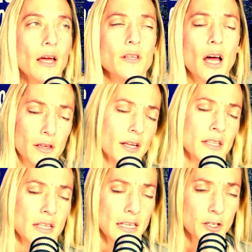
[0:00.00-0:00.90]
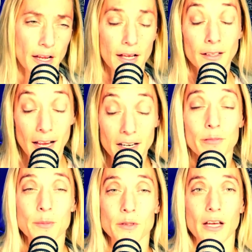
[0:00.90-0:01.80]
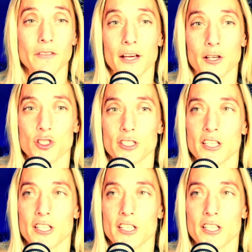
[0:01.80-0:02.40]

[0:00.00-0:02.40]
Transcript: On in the internet. A lot of people have actually